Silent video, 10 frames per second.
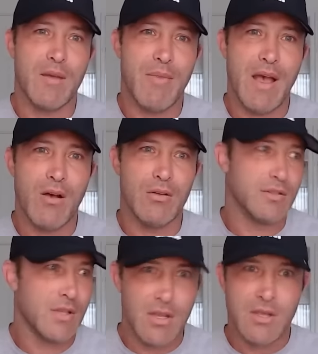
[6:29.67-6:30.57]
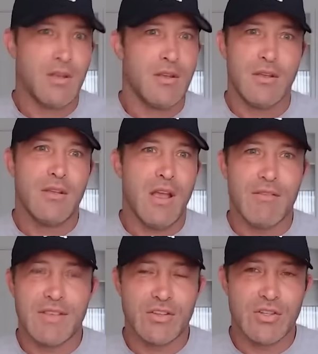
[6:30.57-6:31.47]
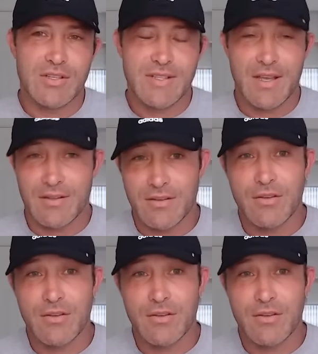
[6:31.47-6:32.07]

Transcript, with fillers: bowels, everything shuts down.